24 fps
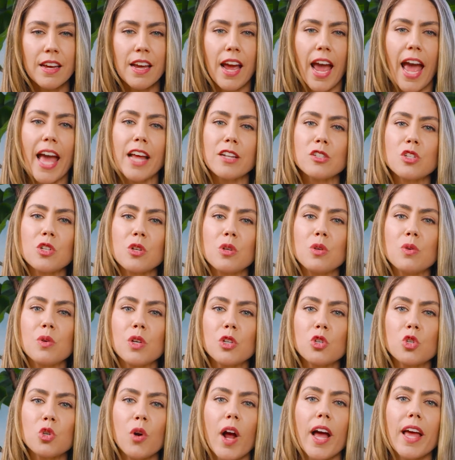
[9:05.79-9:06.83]
And so you can
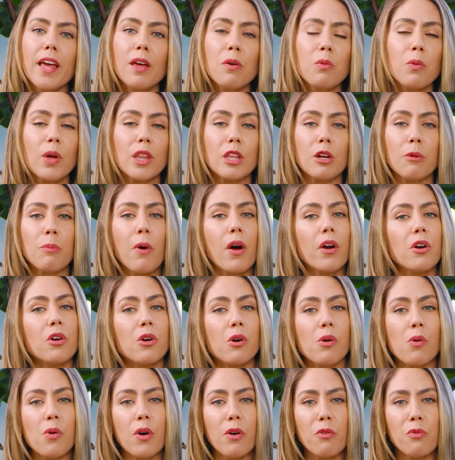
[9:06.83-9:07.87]
try it with your partner
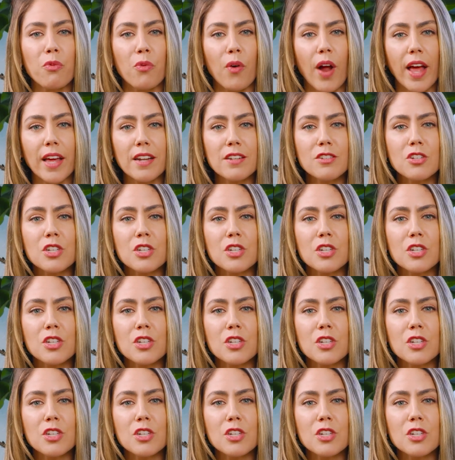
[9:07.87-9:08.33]
or a friend.